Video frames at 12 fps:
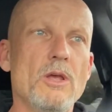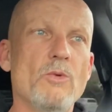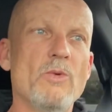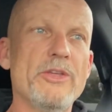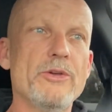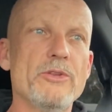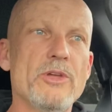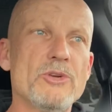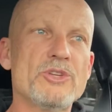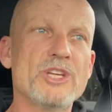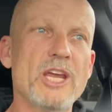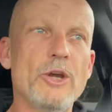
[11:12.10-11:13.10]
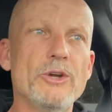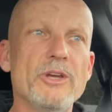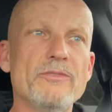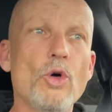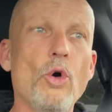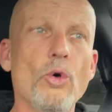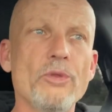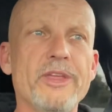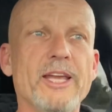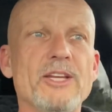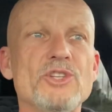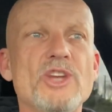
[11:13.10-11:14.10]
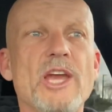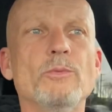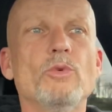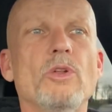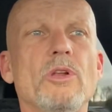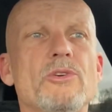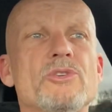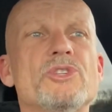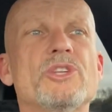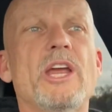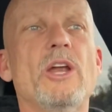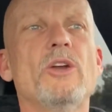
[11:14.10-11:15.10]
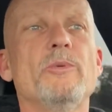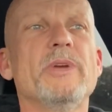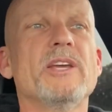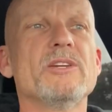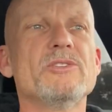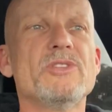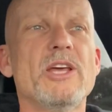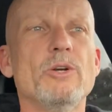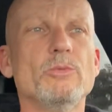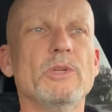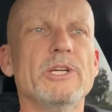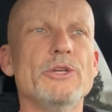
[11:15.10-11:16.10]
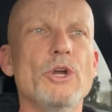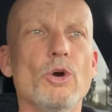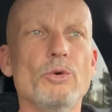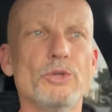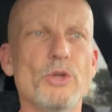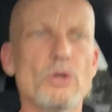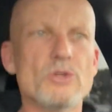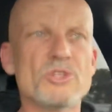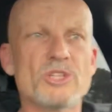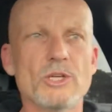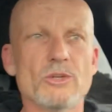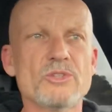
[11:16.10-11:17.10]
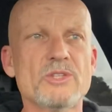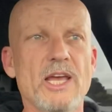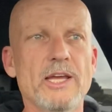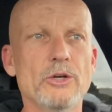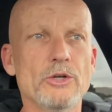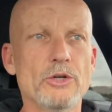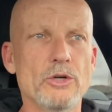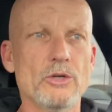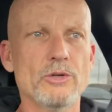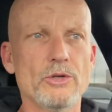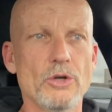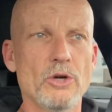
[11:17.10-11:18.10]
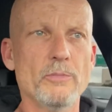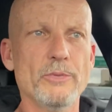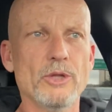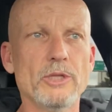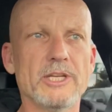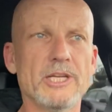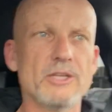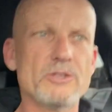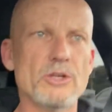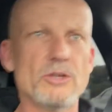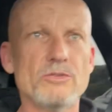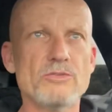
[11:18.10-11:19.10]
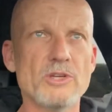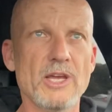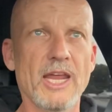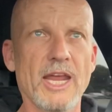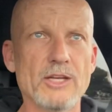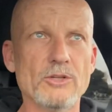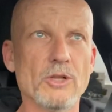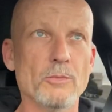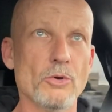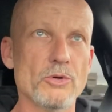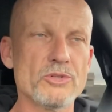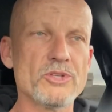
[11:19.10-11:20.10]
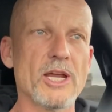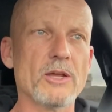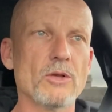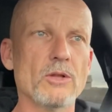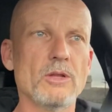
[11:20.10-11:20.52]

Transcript: whether they're scared of the whole thing in general or scared because they don't really know your skill set or your ability to handle a motorcycle.